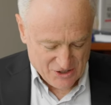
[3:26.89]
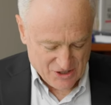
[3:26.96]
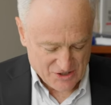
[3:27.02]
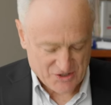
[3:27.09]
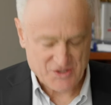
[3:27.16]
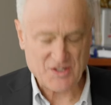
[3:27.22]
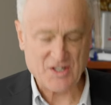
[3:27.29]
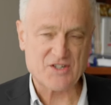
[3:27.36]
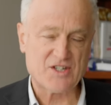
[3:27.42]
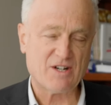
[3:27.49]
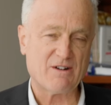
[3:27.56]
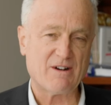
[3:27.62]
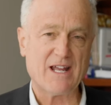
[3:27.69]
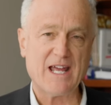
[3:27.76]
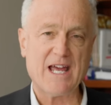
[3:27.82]
Jesus says,
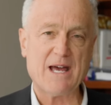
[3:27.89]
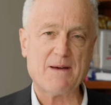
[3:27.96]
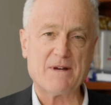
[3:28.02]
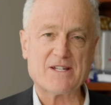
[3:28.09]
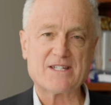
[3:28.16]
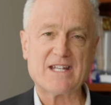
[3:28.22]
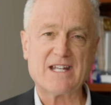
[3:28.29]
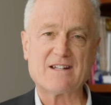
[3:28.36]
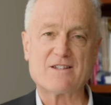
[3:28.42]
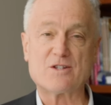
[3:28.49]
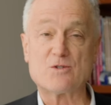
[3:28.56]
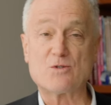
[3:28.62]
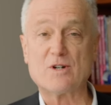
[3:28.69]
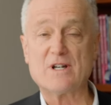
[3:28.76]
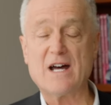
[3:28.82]
"Here I am. I stand at
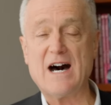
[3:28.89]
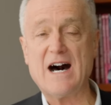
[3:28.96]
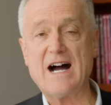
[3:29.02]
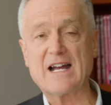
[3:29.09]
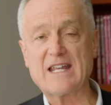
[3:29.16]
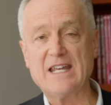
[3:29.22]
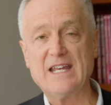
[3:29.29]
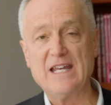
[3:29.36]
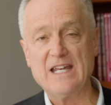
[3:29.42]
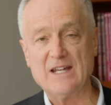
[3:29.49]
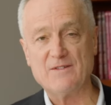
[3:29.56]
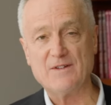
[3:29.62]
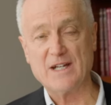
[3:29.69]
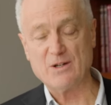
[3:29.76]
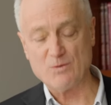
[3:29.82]
the door and knock.
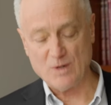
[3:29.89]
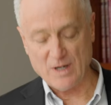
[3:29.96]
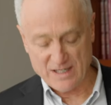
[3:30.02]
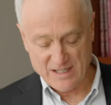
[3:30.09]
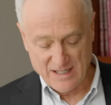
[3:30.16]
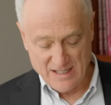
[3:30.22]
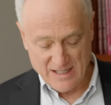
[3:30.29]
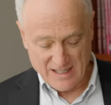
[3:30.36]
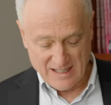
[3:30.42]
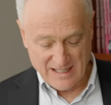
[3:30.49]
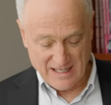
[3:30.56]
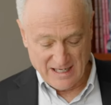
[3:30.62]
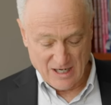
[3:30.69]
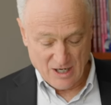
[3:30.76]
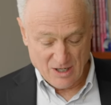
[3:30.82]
If anyone
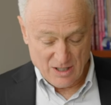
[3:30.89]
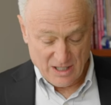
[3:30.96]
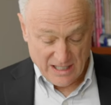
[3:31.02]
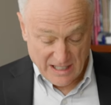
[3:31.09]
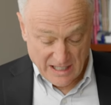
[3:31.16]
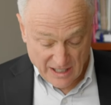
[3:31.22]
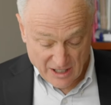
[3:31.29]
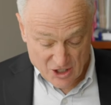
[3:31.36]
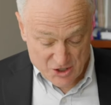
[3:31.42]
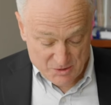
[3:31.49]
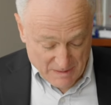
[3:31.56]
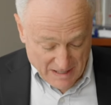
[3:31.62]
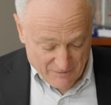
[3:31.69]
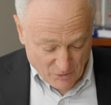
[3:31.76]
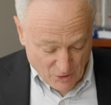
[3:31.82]
uh,
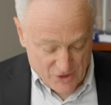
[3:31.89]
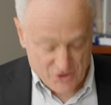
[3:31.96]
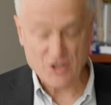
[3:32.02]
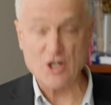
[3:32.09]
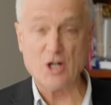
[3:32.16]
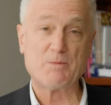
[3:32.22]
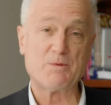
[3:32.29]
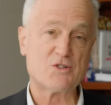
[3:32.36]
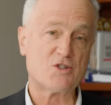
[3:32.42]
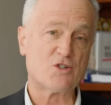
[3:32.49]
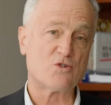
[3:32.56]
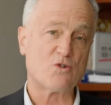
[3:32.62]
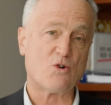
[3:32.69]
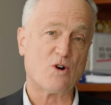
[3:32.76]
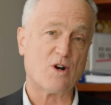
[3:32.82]
hears my voice and opens
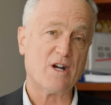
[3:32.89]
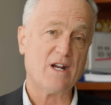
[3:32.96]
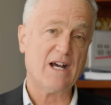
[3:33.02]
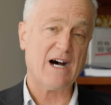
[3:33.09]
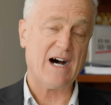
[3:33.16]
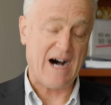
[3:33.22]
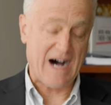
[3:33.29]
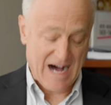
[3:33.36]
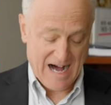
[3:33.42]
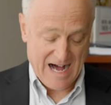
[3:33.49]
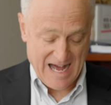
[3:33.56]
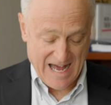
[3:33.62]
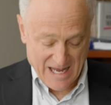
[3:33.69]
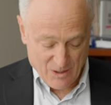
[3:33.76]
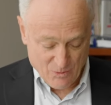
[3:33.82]
the door,
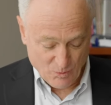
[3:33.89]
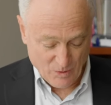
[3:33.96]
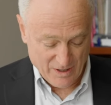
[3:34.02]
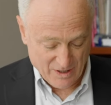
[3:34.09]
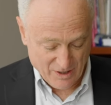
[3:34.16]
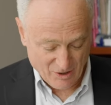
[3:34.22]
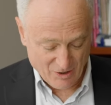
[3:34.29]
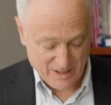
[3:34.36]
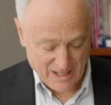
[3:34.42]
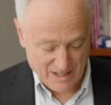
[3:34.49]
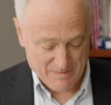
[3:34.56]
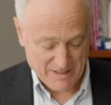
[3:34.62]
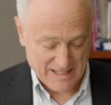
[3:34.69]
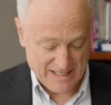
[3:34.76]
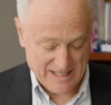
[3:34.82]
I will
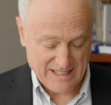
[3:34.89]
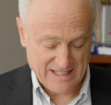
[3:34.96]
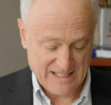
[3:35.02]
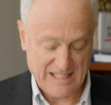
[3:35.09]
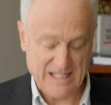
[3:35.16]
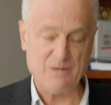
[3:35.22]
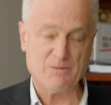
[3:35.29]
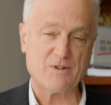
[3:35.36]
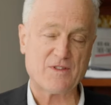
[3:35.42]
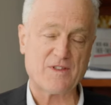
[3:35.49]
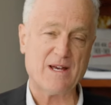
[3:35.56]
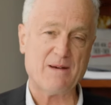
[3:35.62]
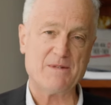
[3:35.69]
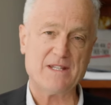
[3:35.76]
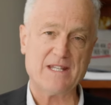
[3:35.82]
come in and eat
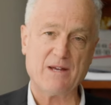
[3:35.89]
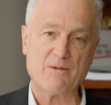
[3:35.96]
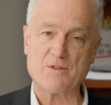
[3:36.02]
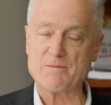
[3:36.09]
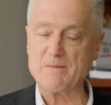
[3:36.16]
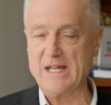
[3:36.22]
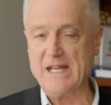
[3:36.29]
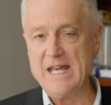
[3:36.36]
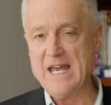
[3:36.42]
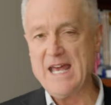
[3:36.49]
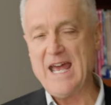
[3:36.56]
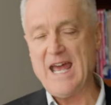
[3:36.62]
with them and they with me.